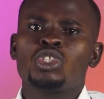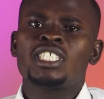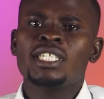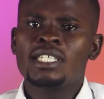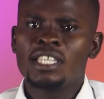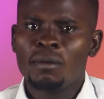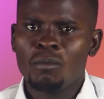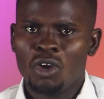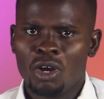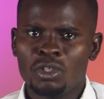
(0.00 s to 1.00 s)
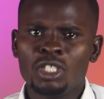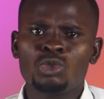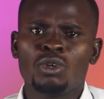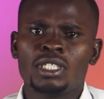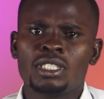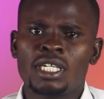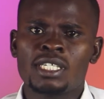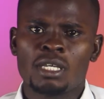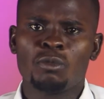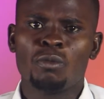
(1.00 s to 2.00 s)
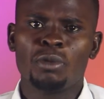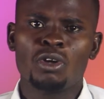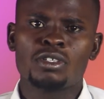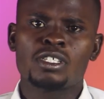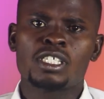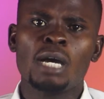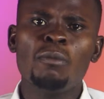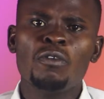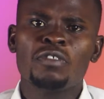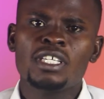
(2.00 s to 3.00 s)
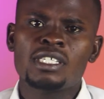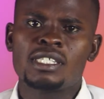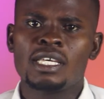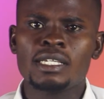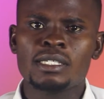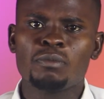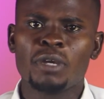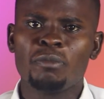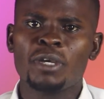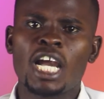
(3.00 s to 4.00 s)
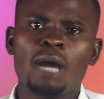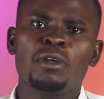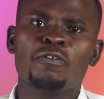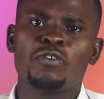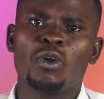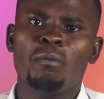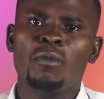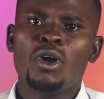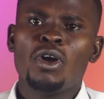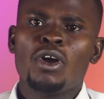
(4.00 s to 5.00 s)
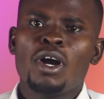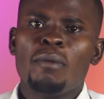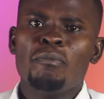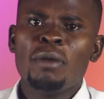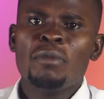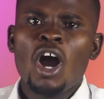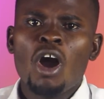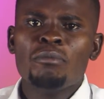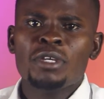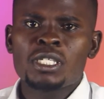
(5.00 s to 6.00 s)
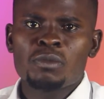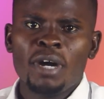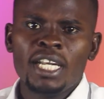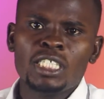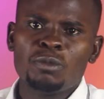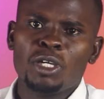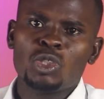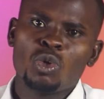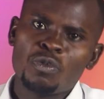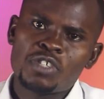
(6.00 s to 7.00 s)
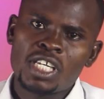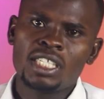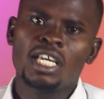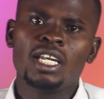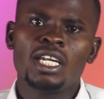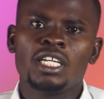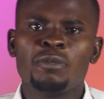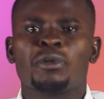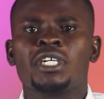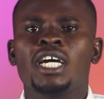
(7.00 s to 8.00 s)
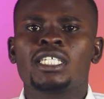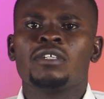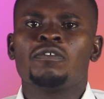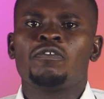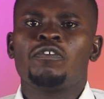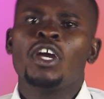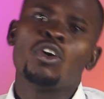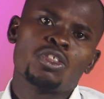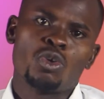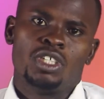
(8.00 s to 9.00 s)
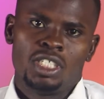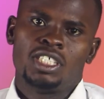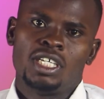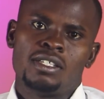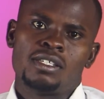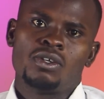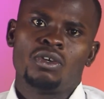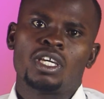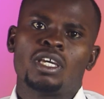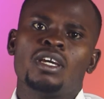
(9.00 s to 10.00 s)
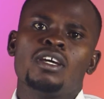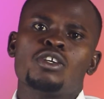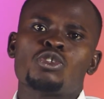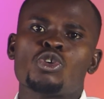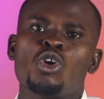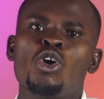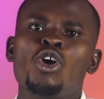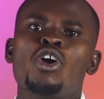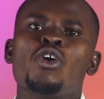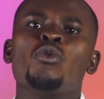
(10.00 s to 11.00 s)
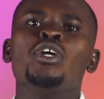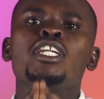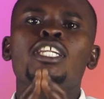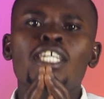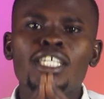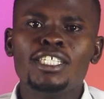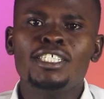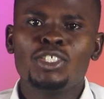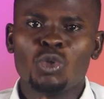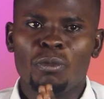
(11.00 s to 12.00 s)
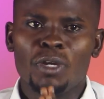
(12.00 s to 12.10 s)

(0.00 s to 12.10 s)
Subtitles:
treat them well. We need to address them well, because some of these things may be coming from maybe our mismanagement of certain reproductive health conditions. So we need to